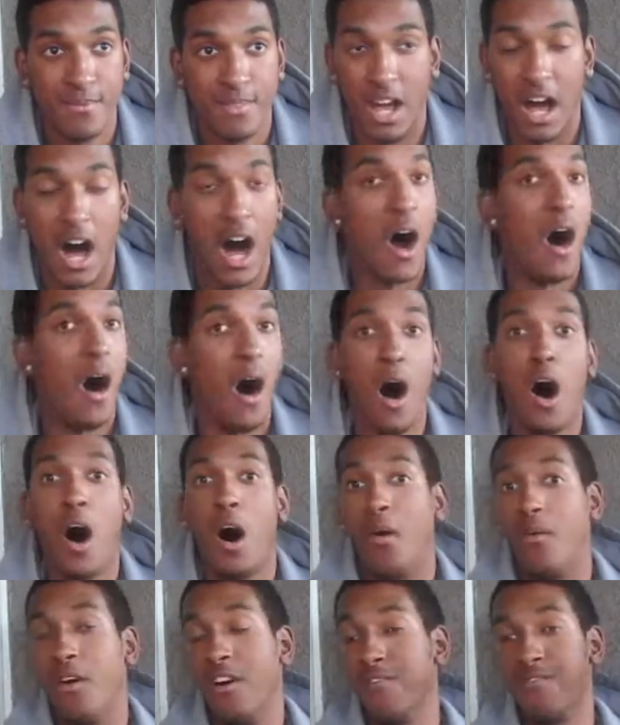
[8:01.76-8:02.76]

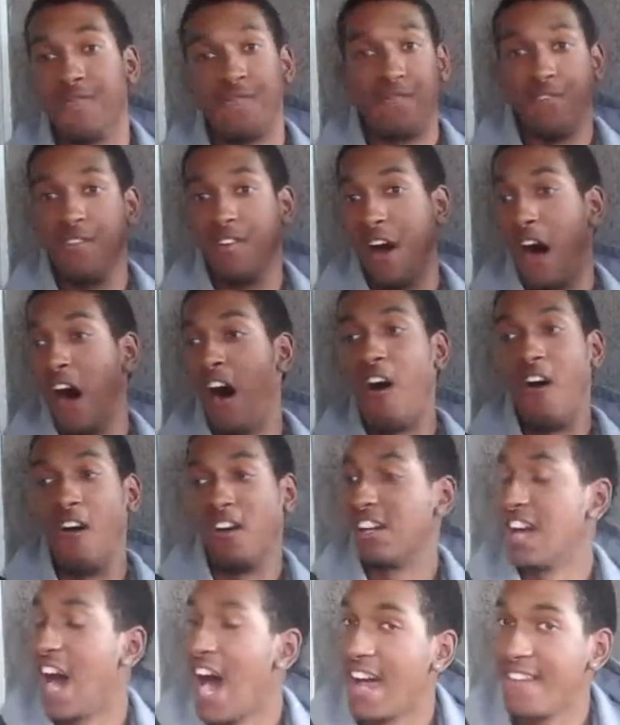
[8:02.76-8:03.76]
I'll, oh,
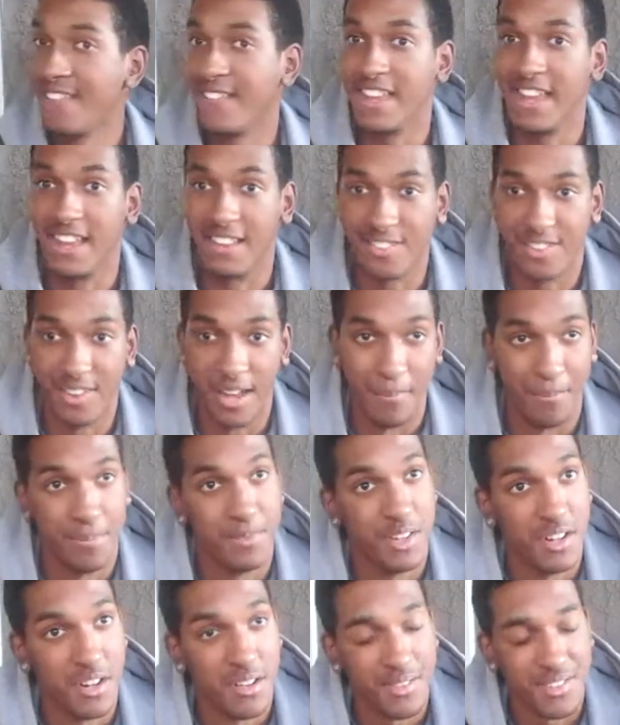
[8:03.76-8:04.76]
kindly accept.
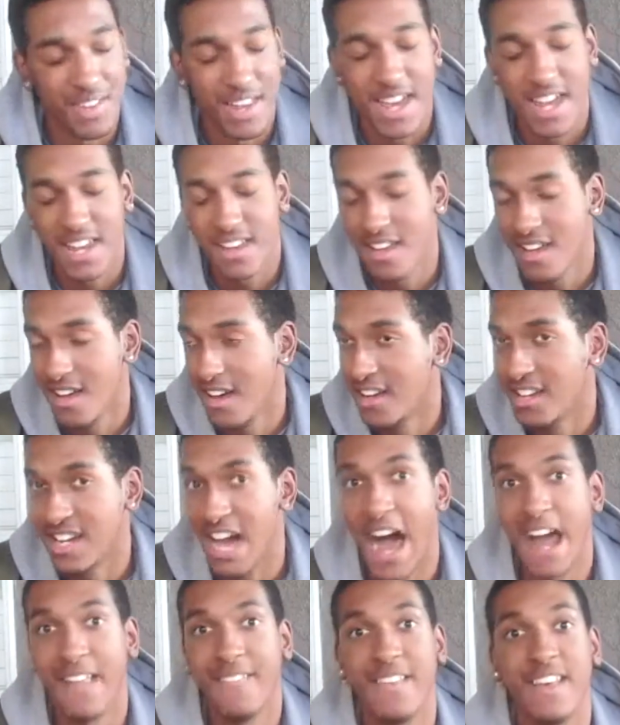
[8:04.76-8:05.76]
You know what I'm saying?
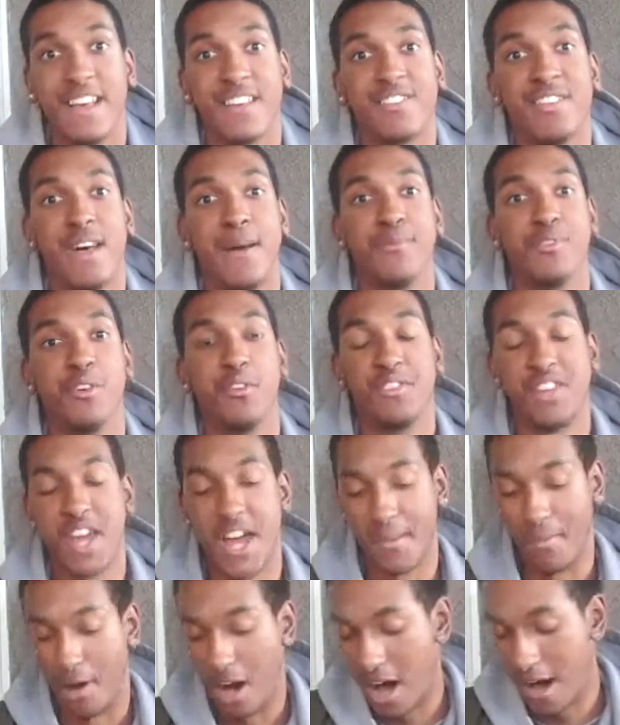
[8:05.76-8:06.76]
Kindly accept your
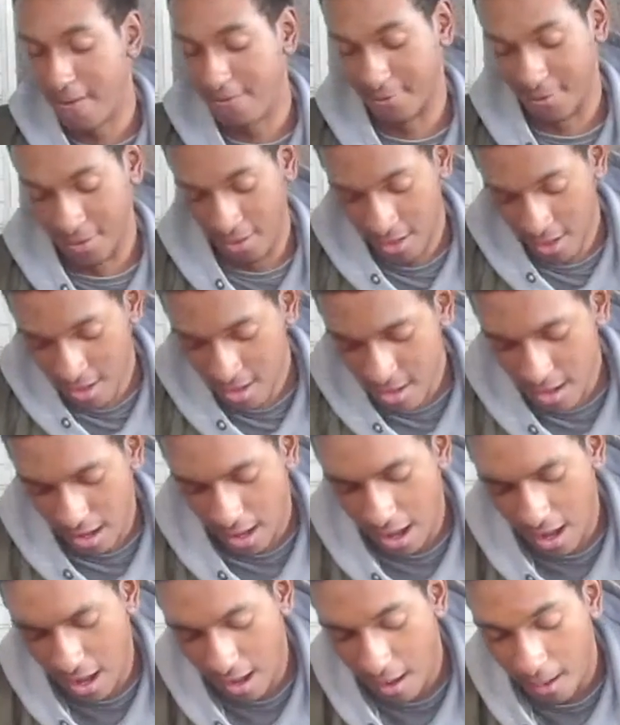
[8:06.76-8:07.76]
damn offer.
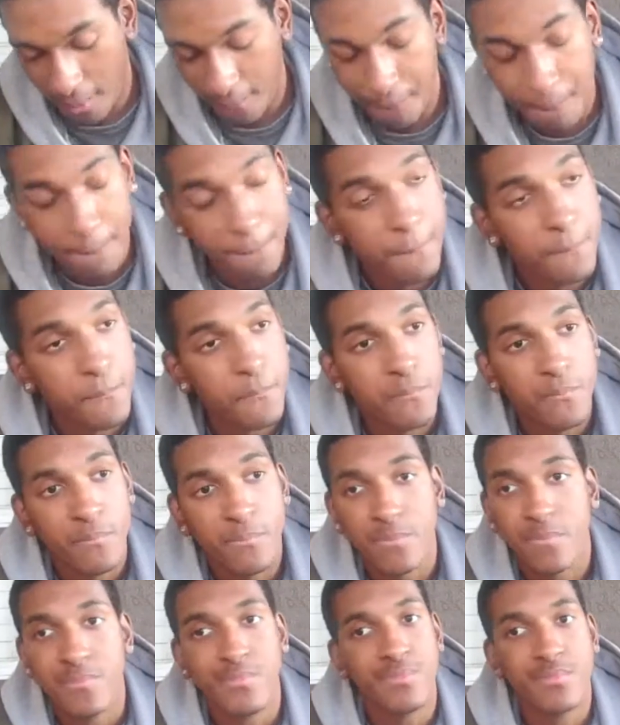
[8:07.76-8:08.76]
Um,
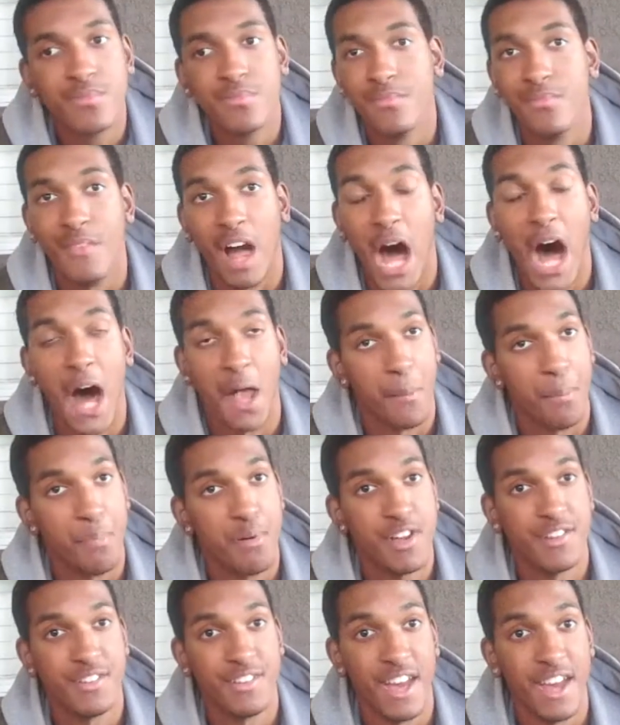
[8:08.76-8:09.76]
I'd
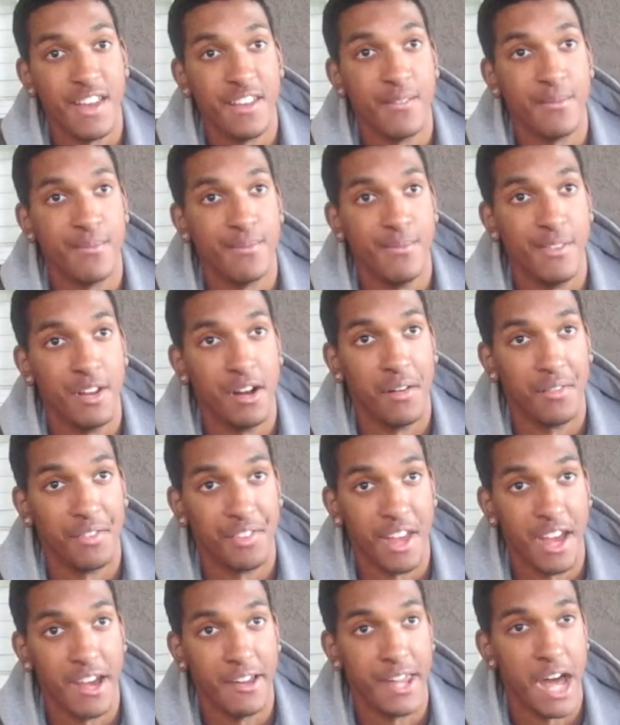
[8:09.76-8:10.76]
appreciate it. You know what I'm
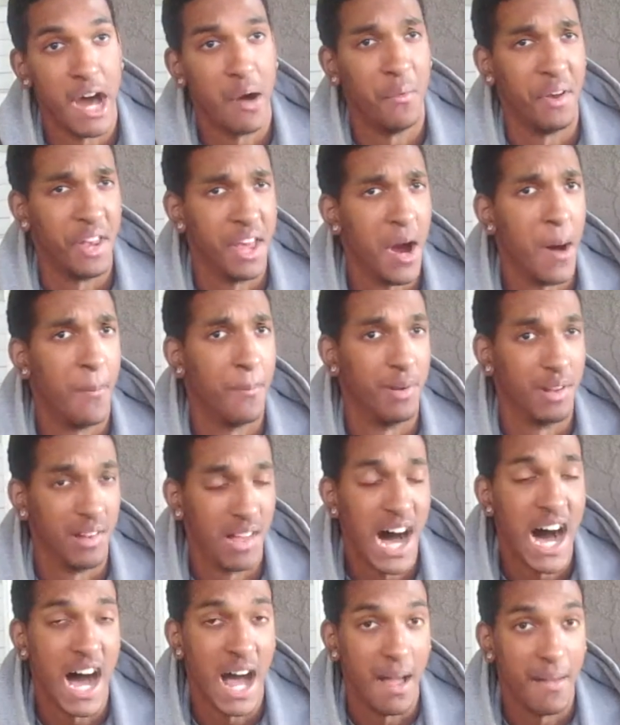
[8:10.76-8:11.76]
saying? That would help a
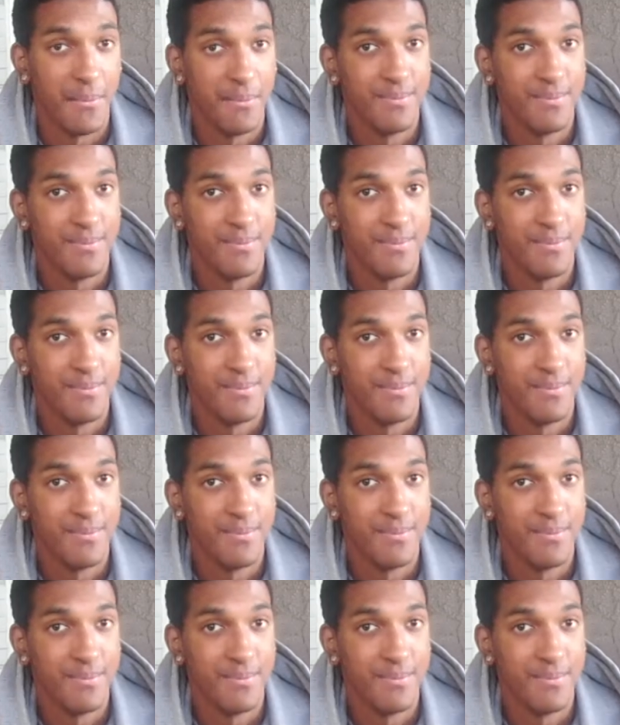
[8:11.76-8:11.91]
lot.